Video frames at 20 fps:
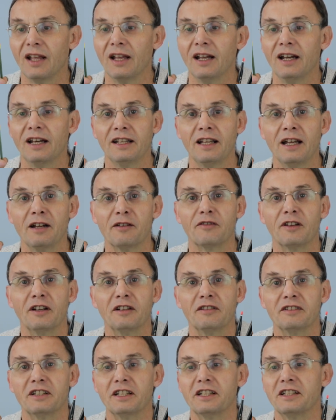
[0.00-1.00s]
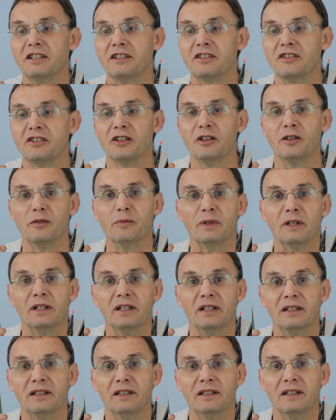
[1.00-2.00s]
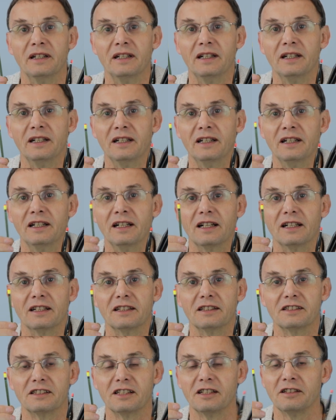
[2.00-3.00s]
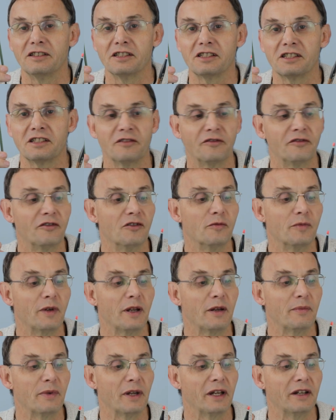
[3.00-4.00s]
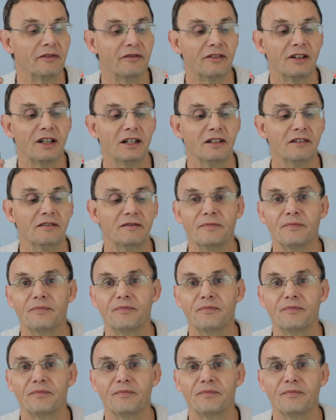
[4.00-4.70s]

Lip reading: And that float did the job. So just a 4BB float.